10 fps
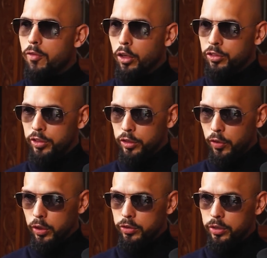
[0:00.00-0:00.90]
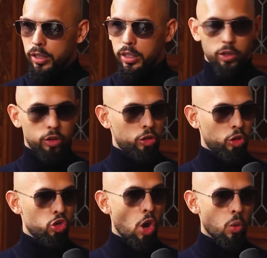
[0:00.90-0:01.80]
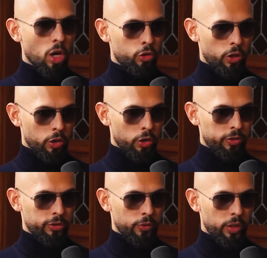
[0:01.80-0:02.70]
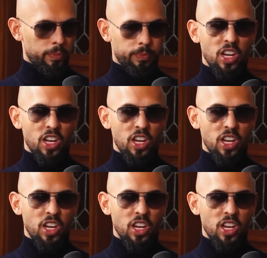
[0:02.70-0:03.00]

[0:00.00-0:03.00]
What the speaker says: First things first, no country on earth is free.